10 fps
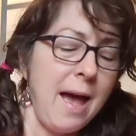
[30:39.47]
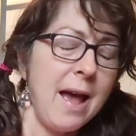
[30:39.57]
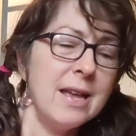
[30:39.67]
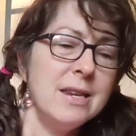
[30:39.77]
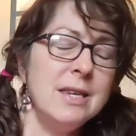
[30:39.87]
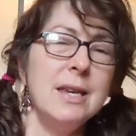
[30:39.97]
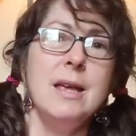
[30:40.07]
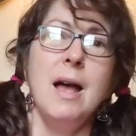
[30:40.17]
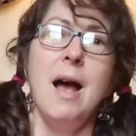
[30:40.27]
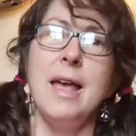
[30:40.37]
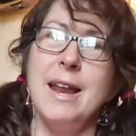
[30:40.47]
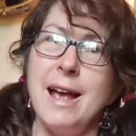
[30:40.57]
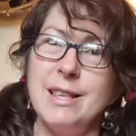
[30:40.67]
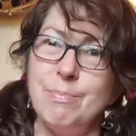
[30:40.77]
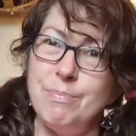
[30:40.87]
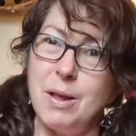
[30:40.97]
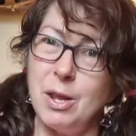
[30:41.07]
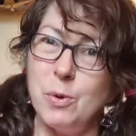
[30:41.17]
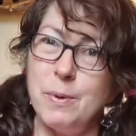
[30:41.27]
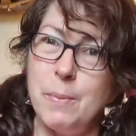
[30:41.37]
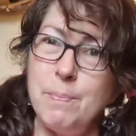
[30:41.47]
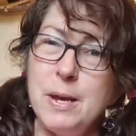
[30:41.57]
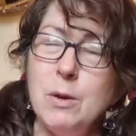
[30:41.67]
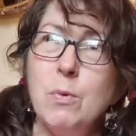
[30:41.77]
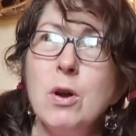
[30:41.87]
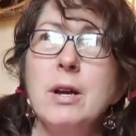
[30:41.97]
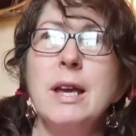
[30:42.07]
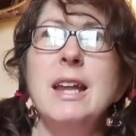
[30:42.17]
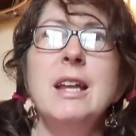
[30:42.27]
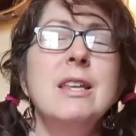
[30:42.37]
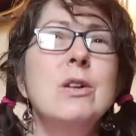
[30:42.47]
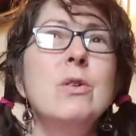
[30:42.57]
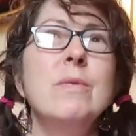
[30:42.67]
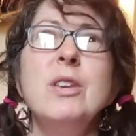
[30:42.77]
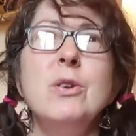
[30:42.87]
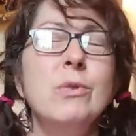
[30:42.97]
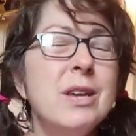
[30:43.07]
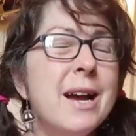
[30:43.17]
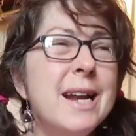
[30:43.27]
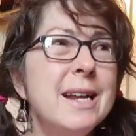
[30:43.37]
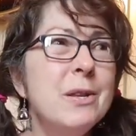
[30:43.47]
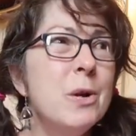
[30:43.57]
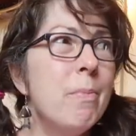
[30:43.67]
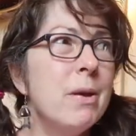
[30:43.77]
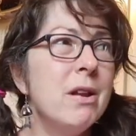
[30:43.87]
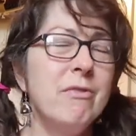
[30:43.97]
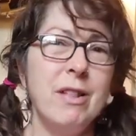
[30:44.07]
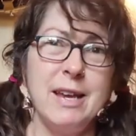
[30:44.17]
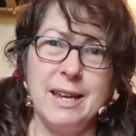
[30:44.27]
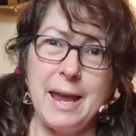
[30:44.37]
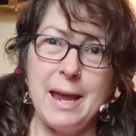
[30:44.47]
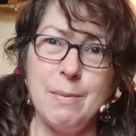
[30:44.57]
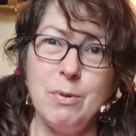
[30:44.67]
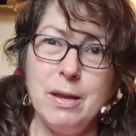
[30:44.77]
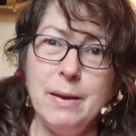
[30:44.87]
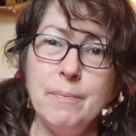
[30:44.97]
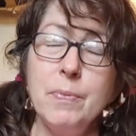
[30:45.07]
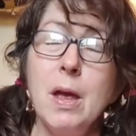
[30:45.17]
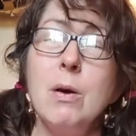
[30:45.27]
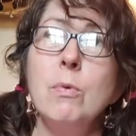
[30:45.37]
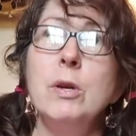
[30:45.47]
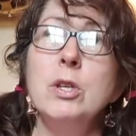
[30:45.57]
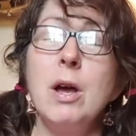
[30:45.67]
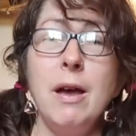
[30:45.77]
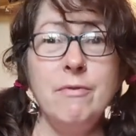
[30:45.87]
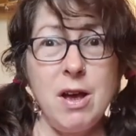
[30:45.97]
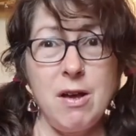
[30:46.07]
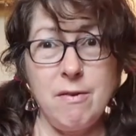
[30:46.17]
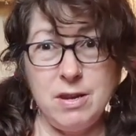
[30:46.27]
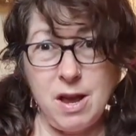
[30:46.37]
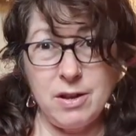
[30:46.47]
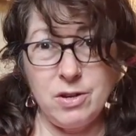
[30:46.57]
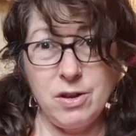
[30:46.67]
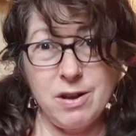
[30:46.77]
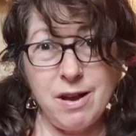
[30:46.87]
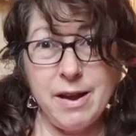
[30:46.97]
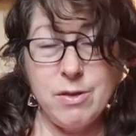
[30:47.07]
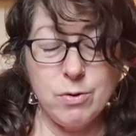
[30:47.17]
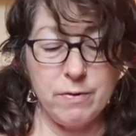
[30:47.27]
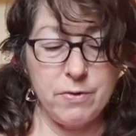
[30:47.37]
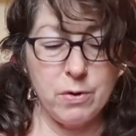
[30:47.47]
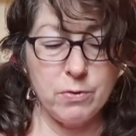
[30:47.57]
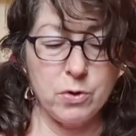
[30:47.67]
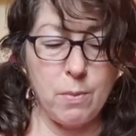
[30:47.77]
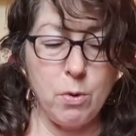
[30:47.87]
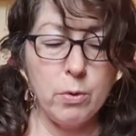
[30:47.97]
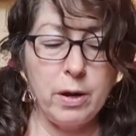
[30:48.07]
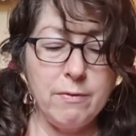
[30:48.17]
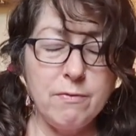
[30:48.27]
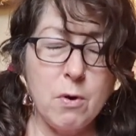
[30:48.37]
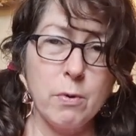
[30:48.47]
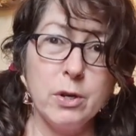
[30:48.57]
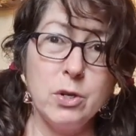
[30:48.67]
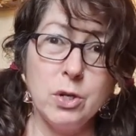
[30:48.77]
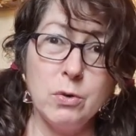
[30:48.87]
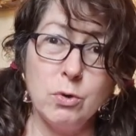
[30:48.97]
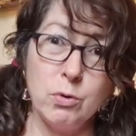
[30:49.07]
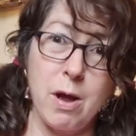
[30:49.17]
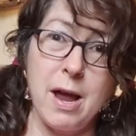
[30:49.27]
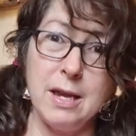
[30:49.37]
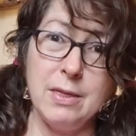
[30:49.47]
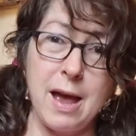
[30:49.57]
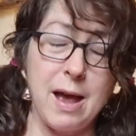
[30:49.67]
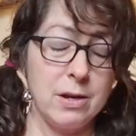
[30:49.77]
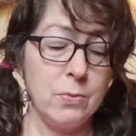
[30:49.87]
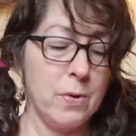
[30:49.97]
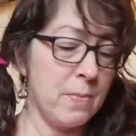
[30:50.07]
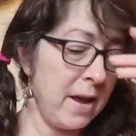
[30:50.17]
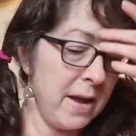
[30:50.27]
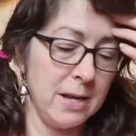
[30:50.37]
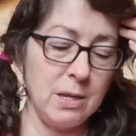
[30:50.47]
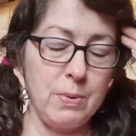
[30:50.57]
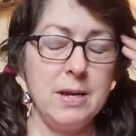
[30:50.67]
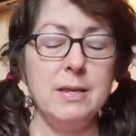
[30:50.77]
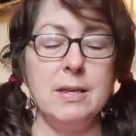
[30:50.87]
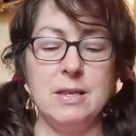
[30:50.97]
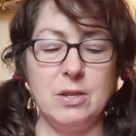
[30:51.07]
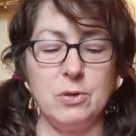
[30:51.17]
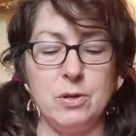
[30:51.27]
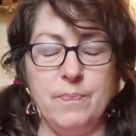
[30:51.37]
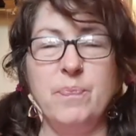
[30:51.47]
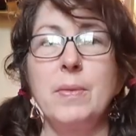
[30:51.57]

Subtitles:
and it has a little bit of beadwork and a little, you know, tiny little bit of like cabling, which I've not done either of those. So I'm looking forward to trying that when my headspace is good.